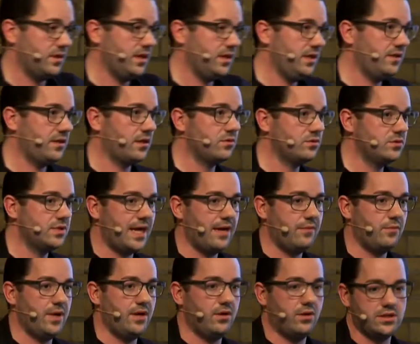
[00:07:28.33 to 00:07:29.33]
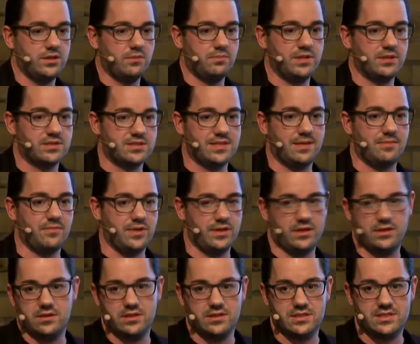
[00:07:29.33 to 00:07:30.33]
Either you do that way or you build something
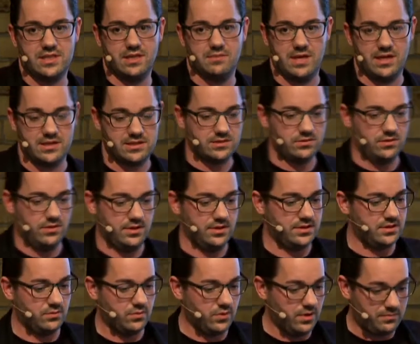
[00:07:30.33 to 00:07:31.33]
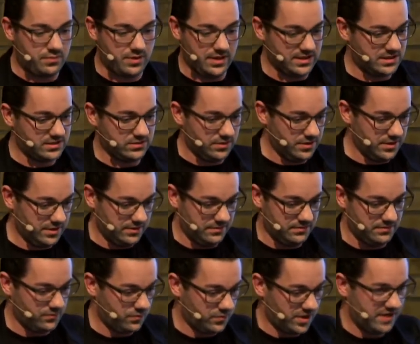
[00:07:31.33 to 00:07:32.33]
into the CMS or the WordPress or the
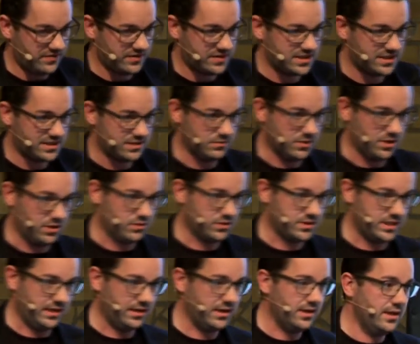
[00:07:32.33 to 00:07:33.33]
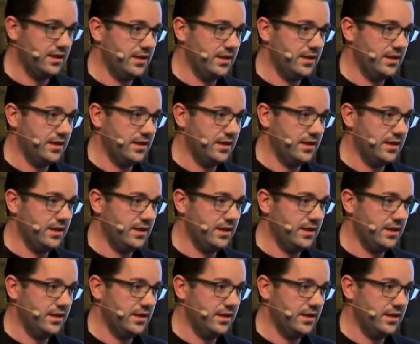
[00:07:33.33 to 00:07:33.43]
whatever system you're using,